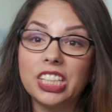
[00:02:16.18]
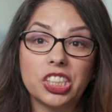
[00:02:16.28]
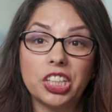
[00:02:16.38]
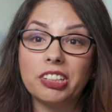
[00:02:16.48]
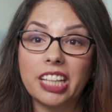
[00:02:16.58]

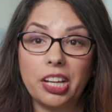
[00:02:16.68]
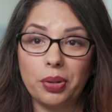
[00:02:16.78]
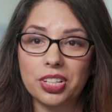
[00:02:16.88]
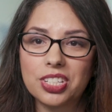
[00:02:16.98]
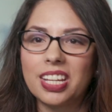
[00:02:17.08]
engineering
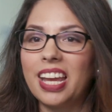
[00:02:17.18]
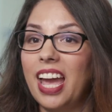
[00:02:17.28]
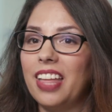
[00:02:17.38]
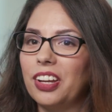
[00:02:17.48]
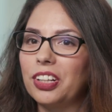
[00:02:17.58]
language,
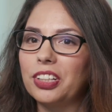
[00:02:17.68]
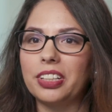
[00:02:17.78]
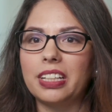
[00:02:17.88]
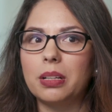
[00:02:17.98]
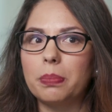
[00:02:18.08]
and they're
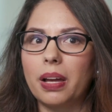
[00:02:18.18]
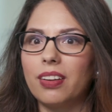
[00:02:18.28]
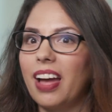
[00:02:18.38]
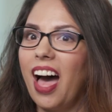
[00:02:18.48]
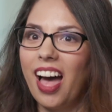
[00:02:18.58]
learning
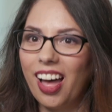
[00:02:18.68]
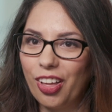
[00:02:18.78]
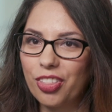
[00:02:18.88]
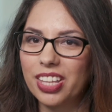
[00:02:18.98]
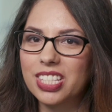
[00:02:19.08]
about health.